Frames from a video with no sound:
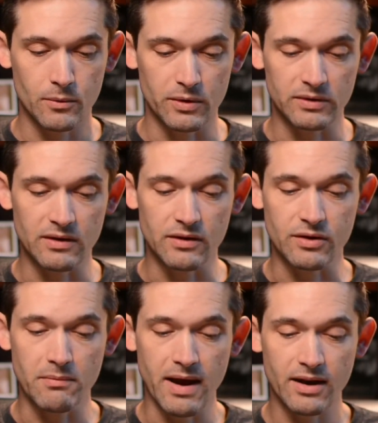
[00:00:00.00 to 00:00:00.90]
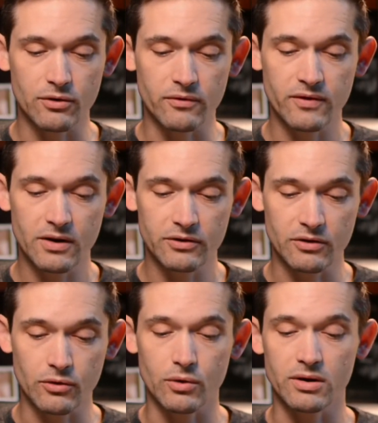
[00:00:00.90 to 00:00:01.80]
we see that the man who fears the
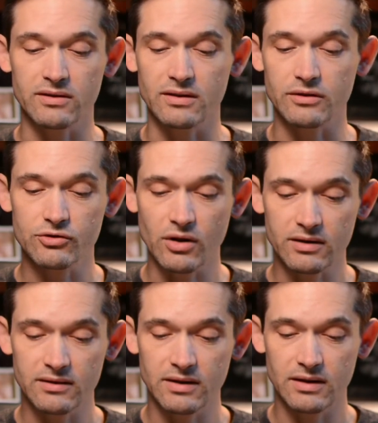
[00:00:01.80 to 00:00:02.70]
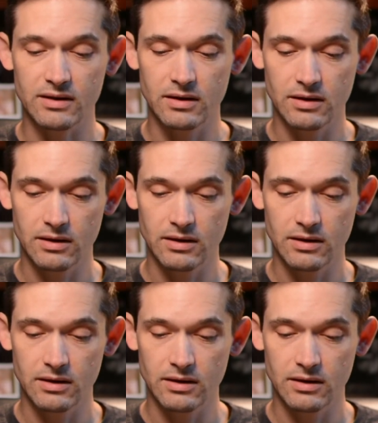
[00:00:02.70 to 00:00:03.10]
Lord is instructed,